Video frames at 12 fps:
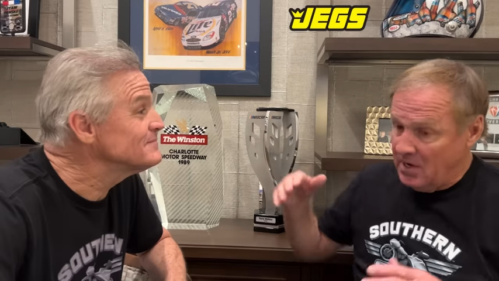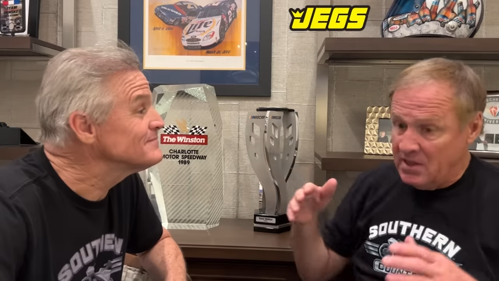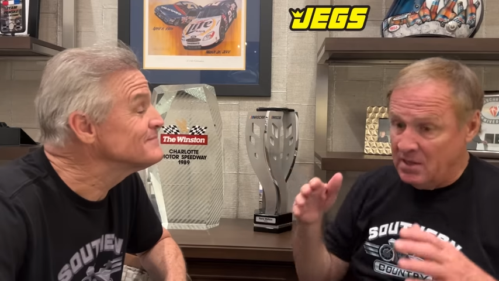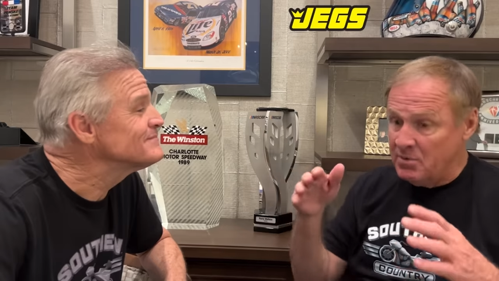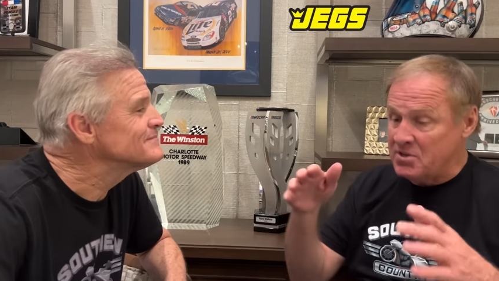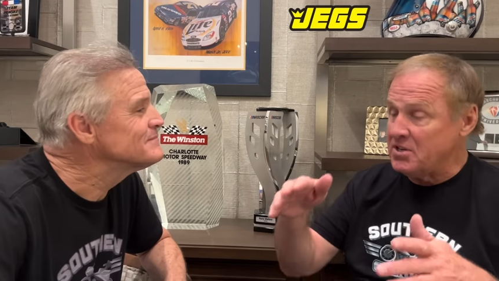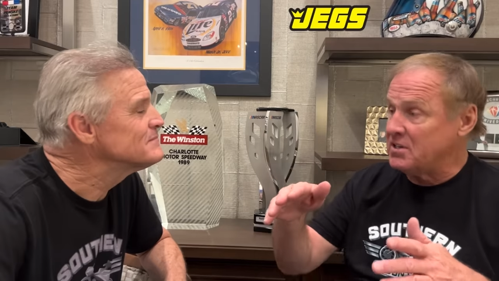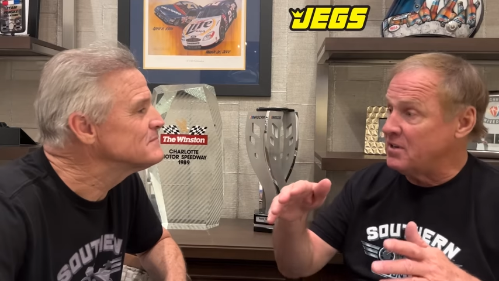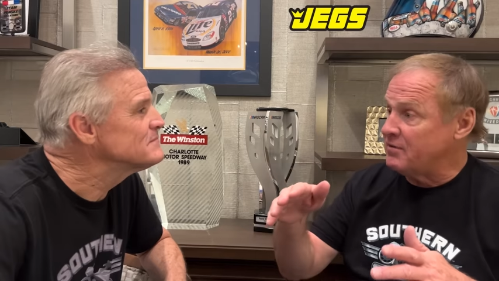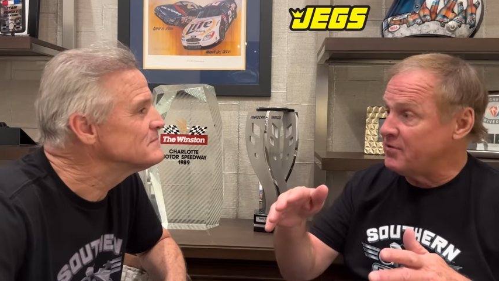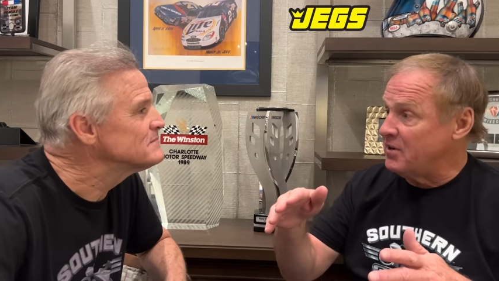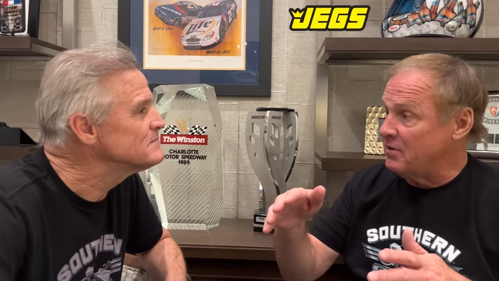Speaker 1: Then we took the
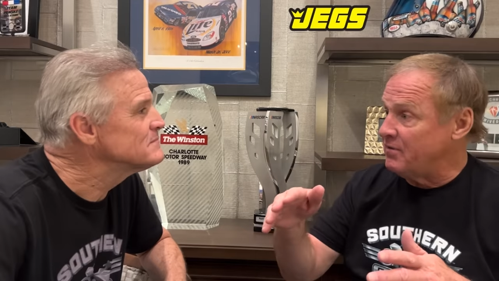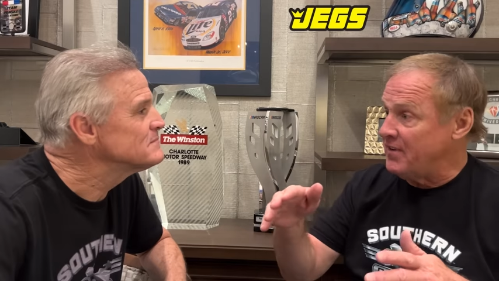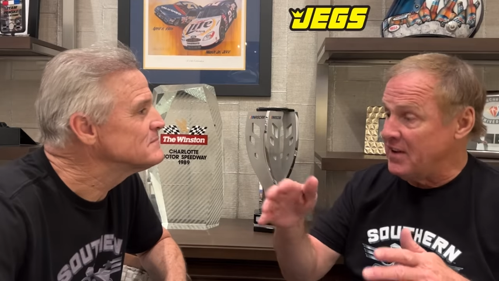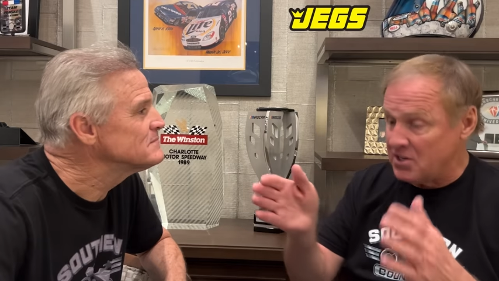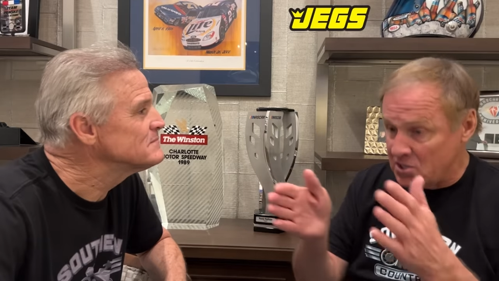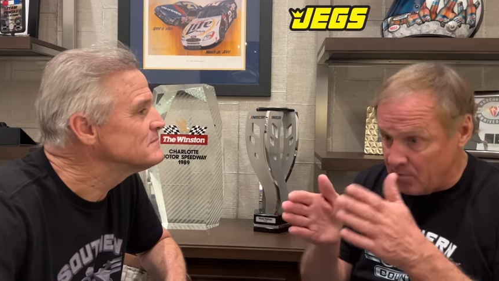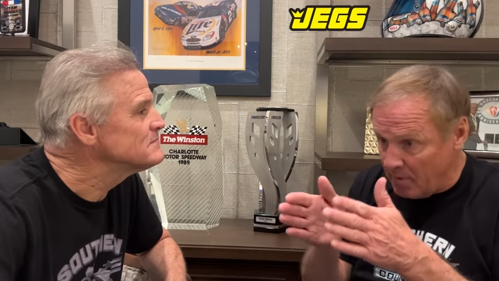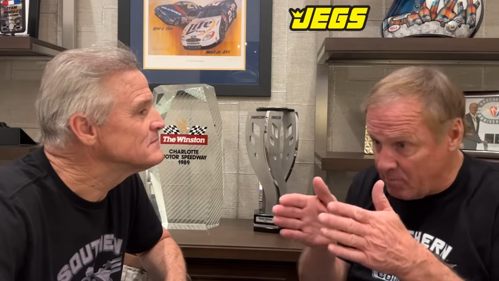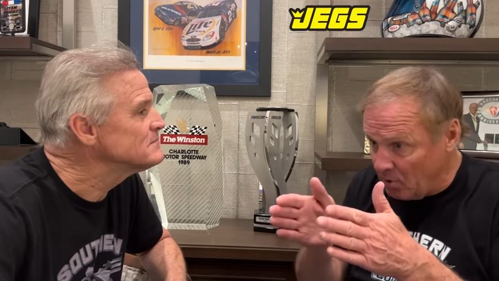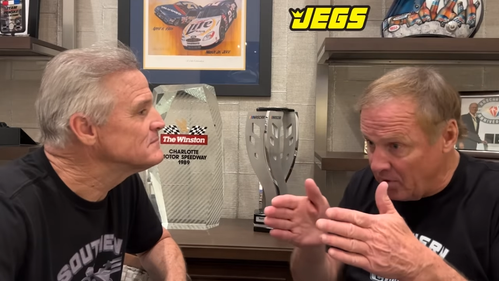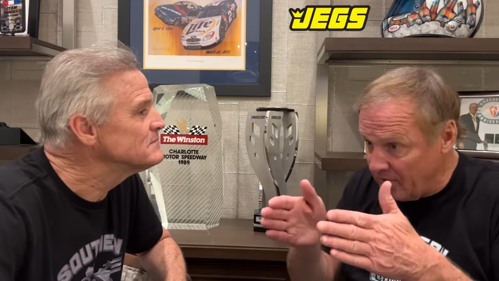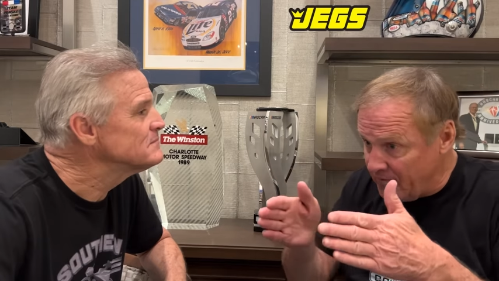front fenders and we
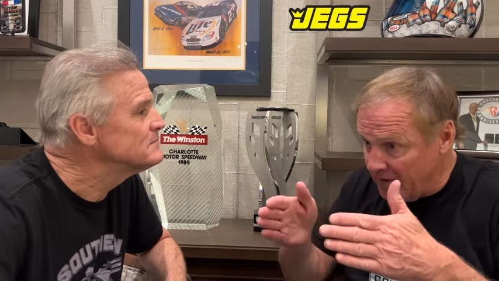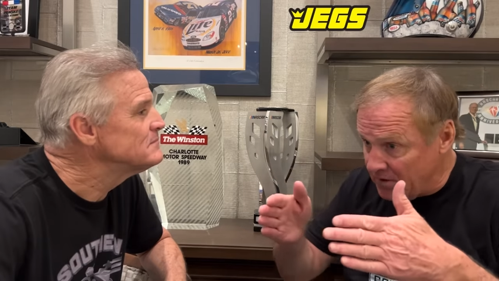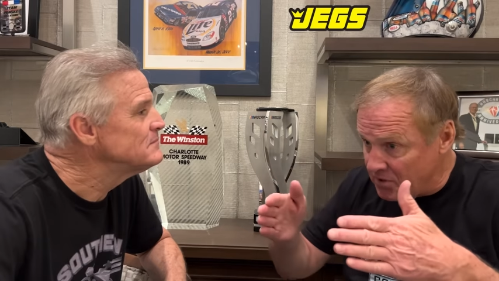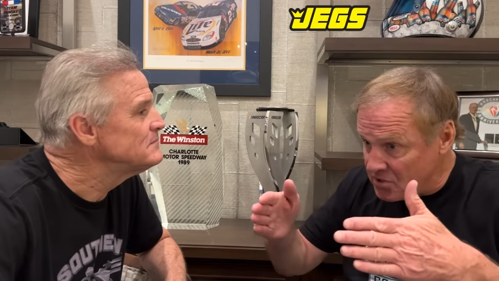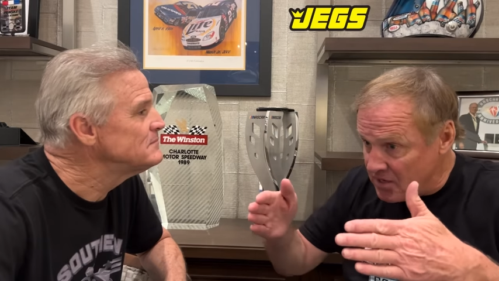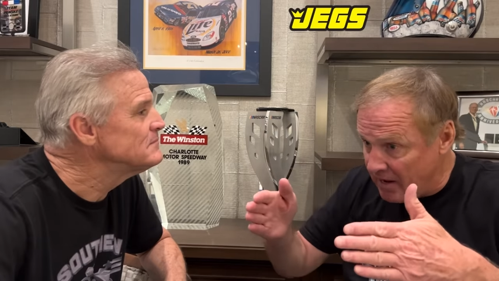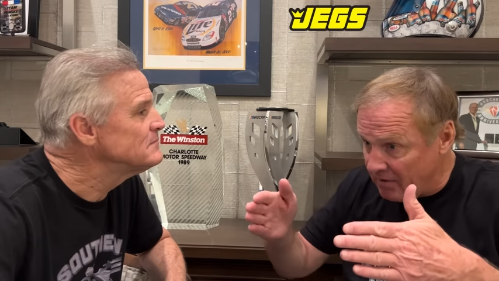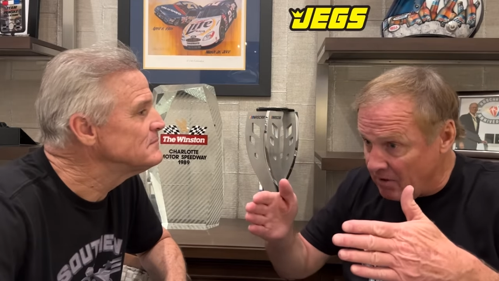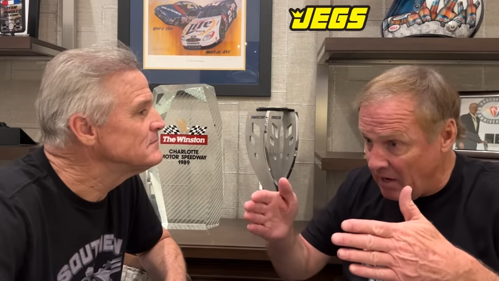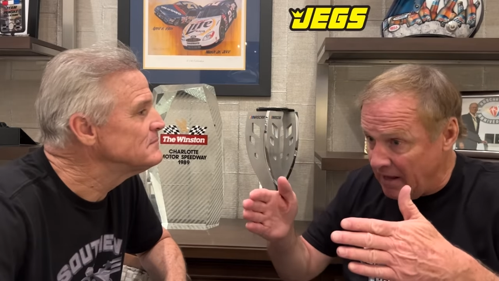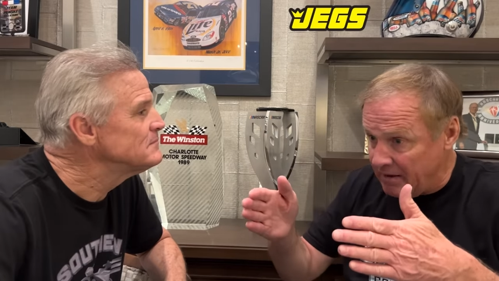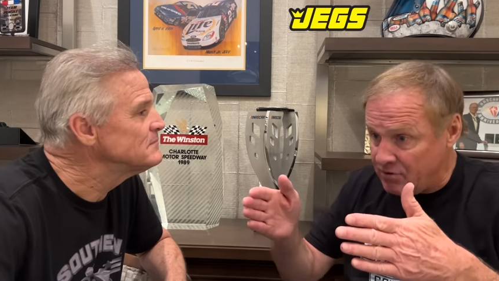pulled the fenders out
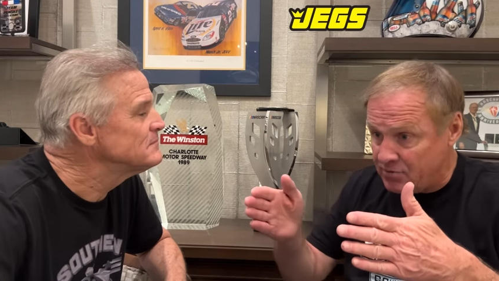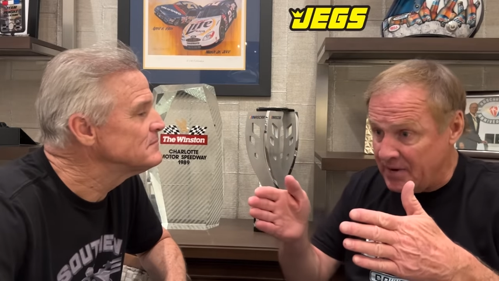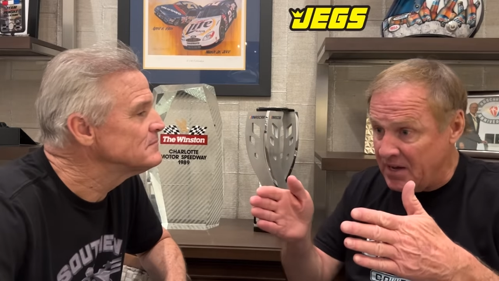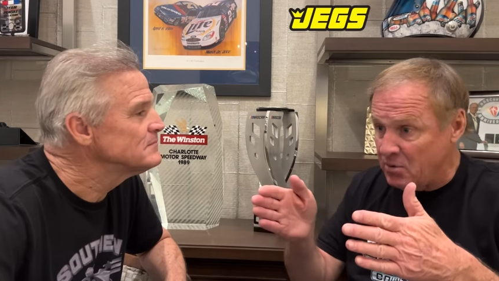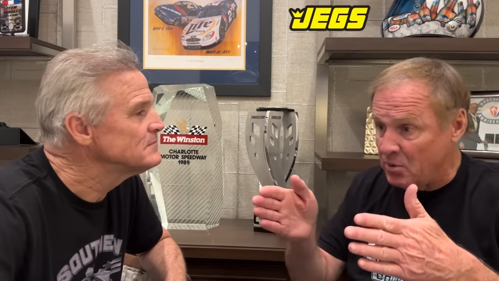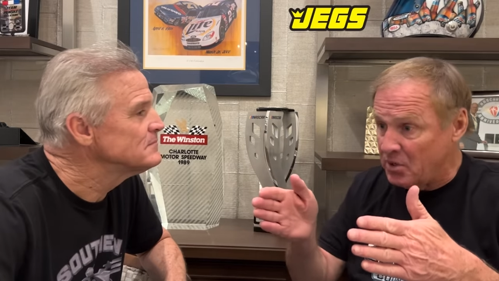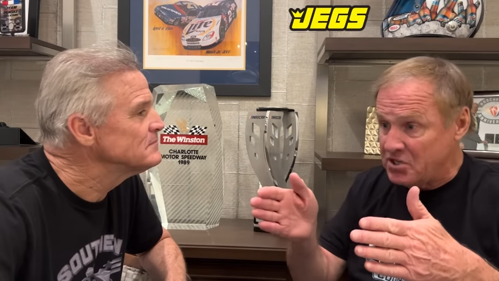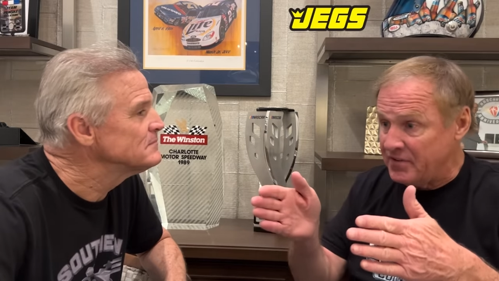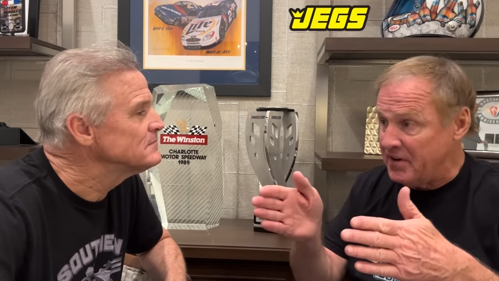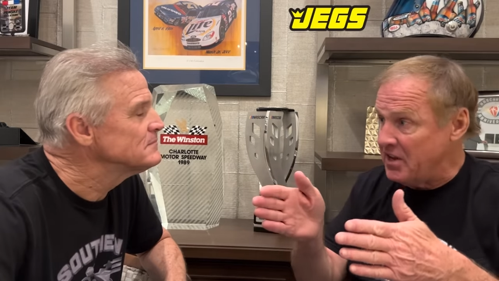like three quarters of an